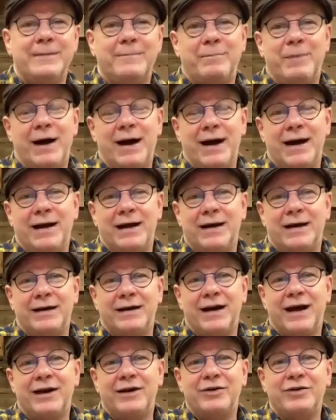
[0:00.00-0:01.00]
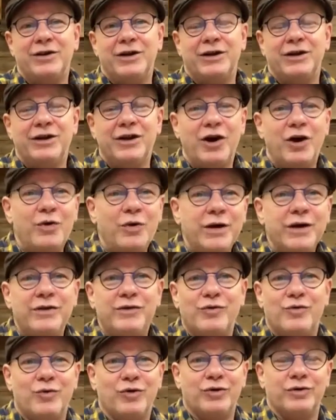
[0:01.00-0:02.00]
by not only
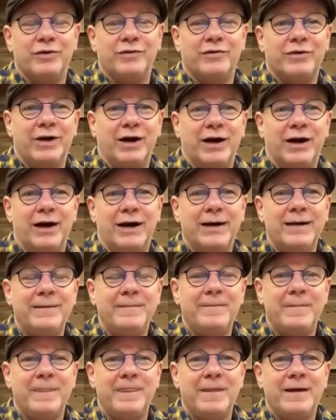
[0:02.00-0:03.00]
knowing the word of God,